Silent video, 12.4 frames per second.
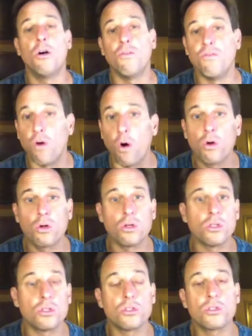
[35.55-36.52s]

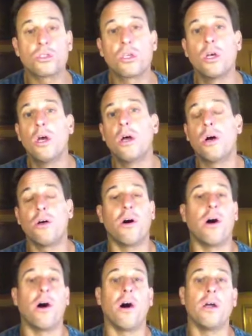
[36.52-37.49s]
vocals,
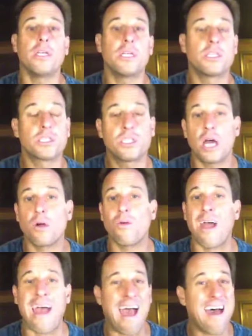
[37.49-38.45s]
uh,
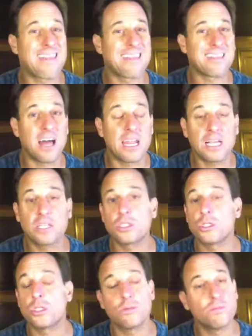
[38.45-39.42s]
etc.,
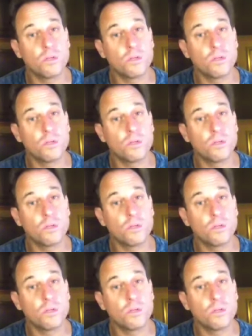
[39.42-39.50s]
athletics.